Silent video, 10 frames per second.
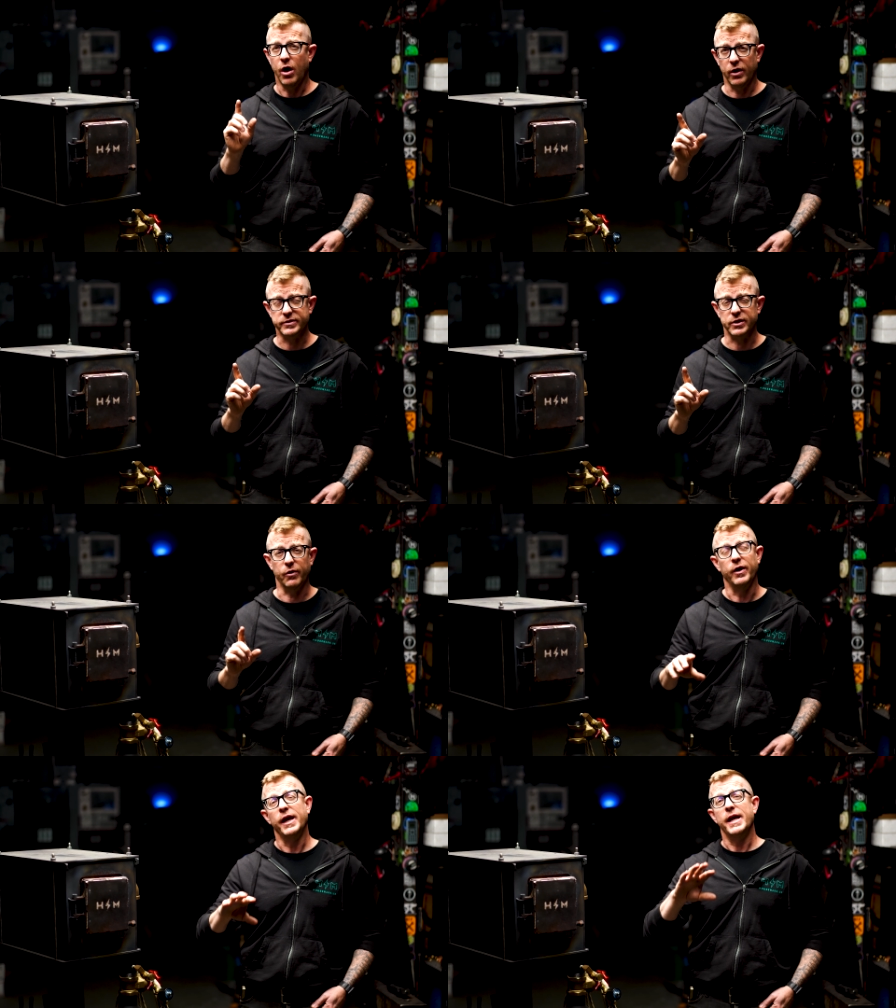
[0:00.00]

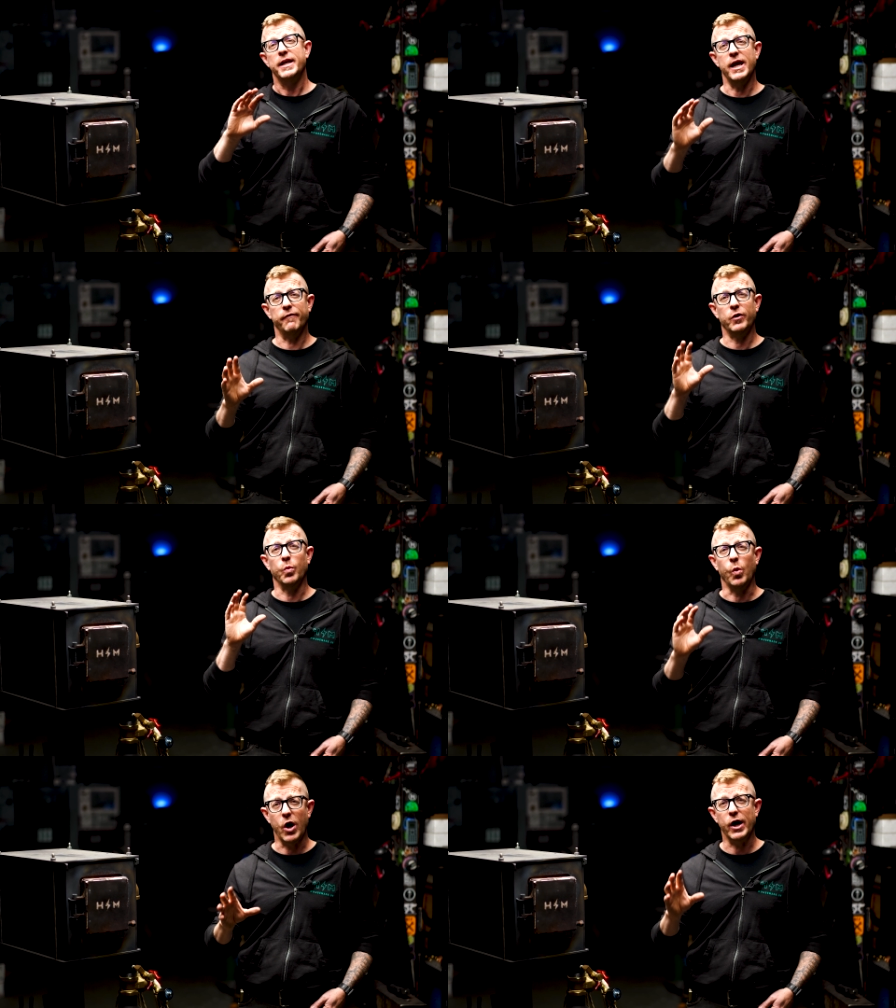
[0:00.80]
Also,
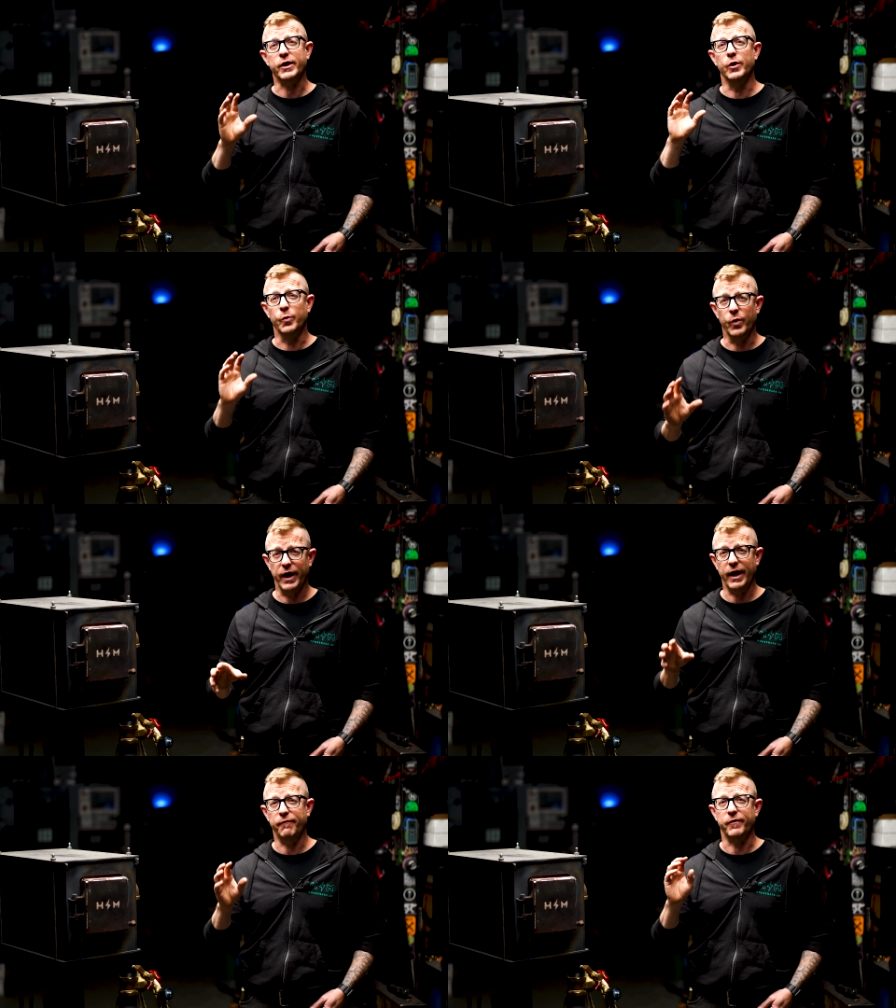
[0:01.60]
never walk
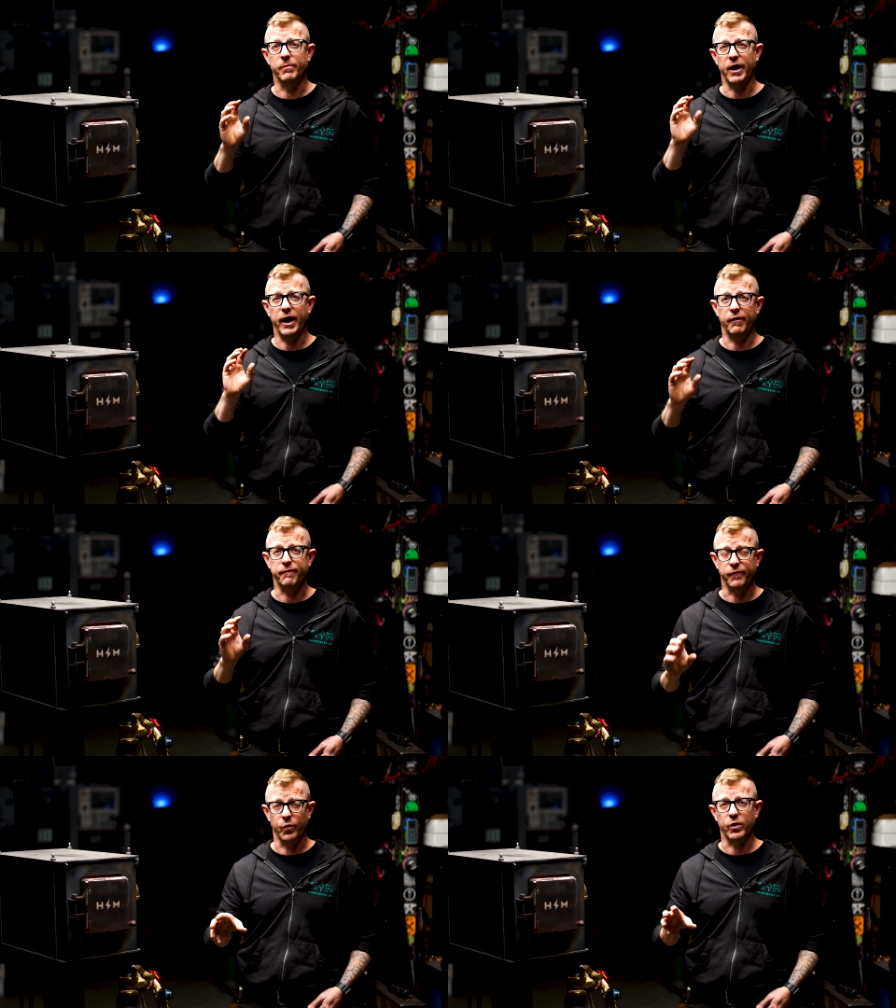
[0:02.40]
away from a
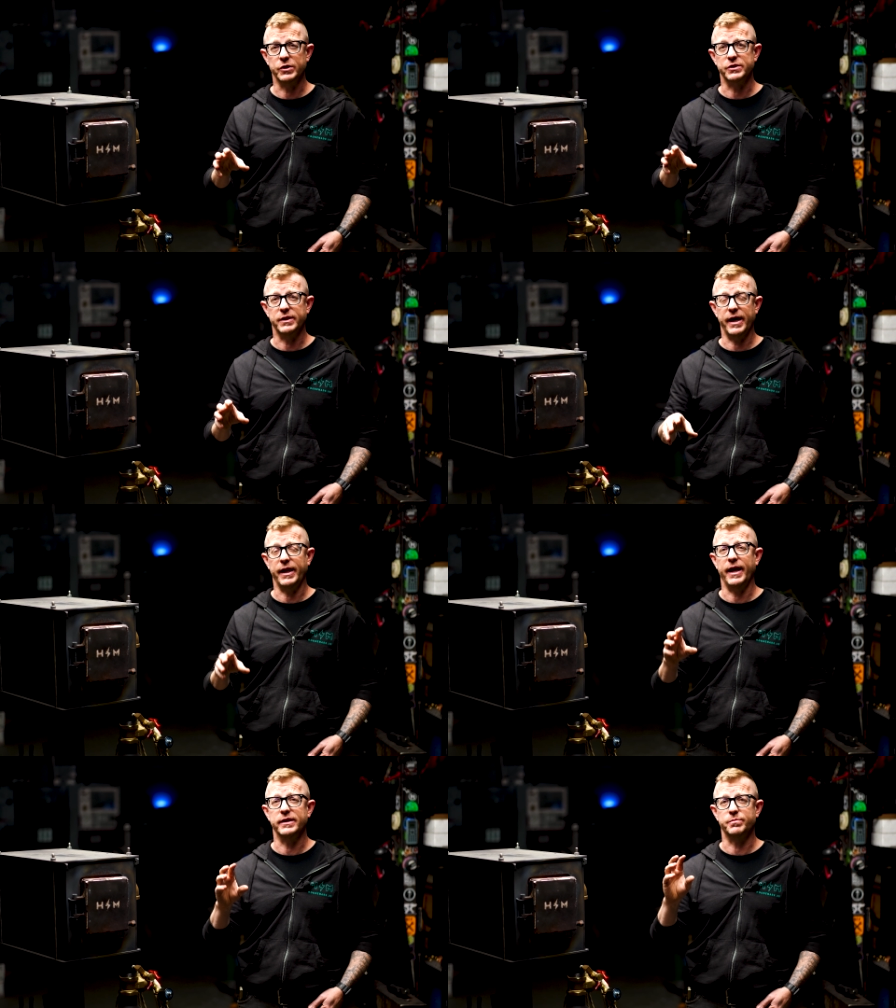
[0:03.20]
forge
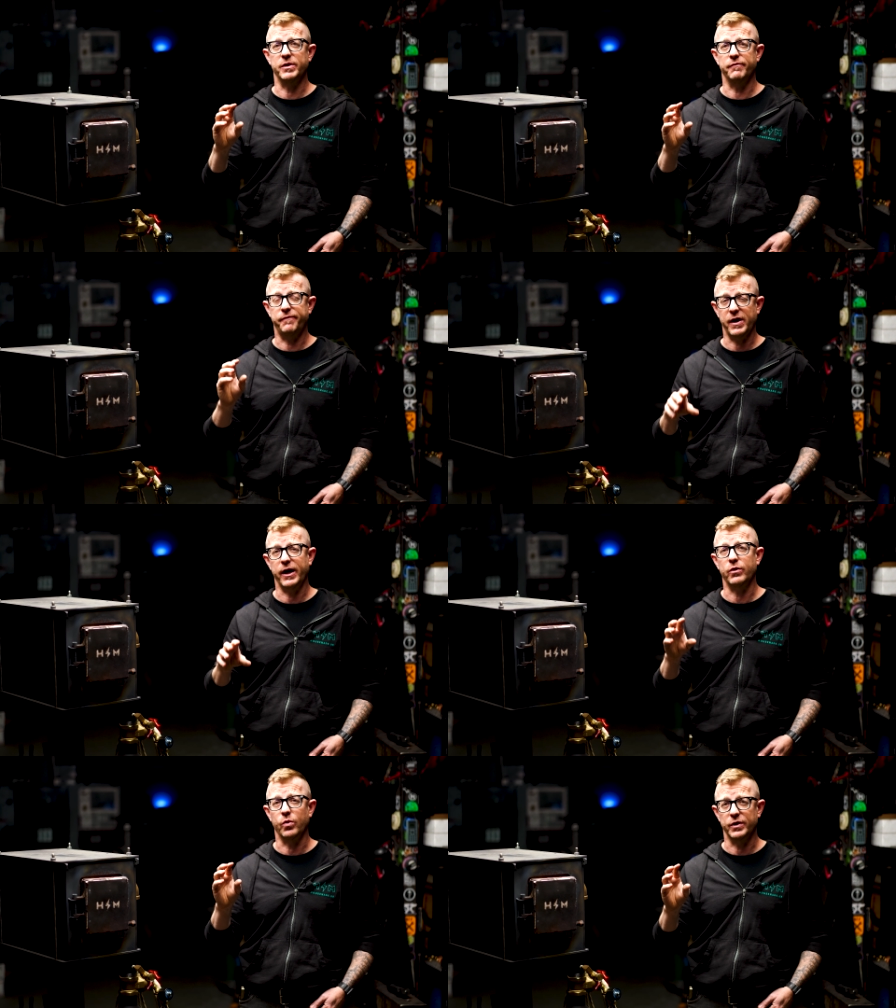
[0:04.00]
that has been
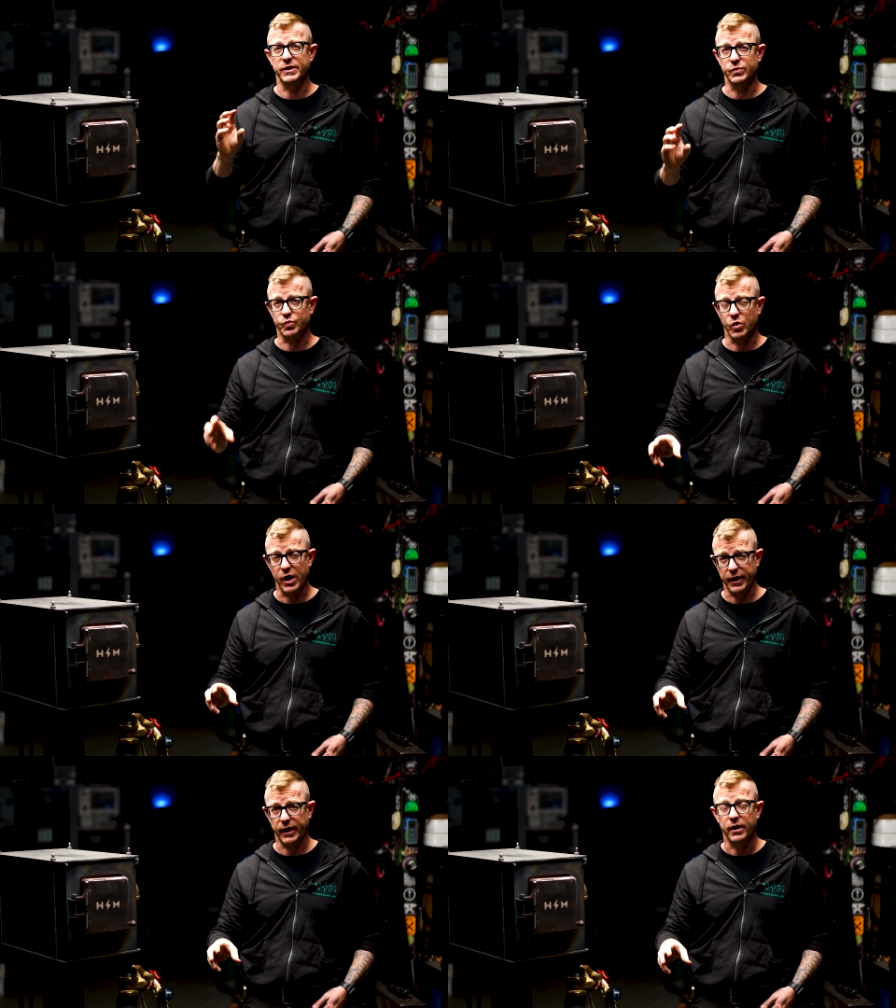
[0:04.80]
fired or is
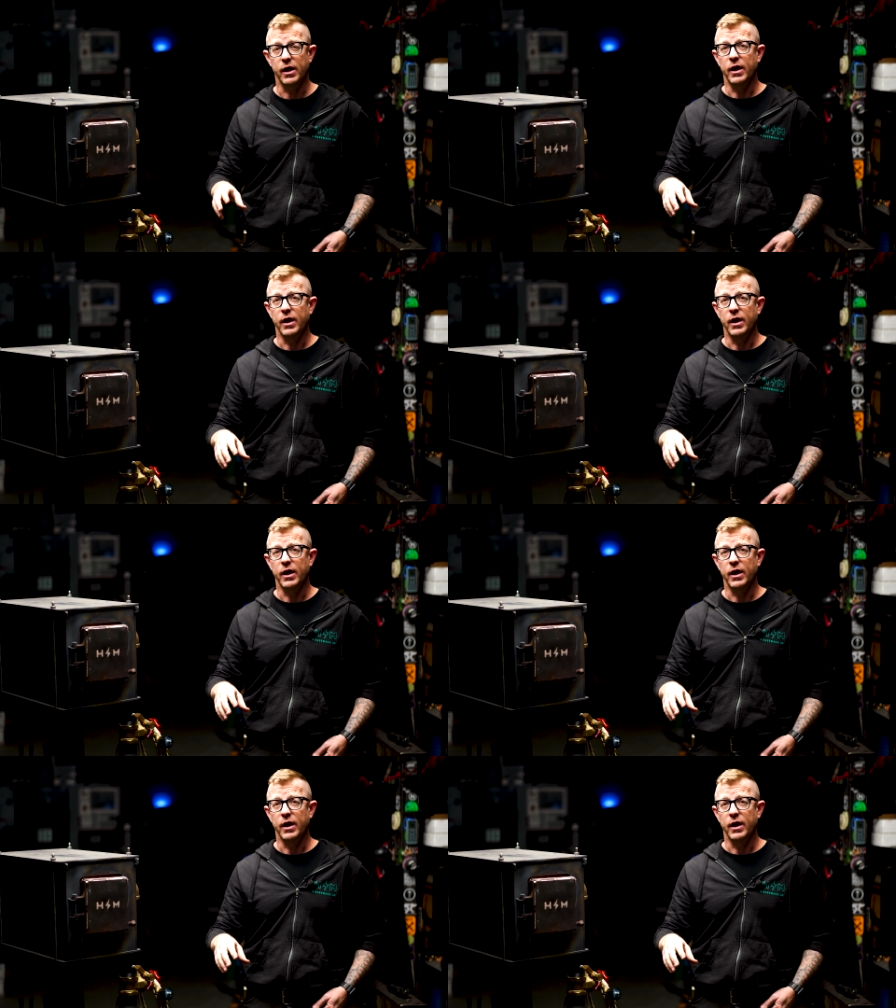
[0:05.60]
running,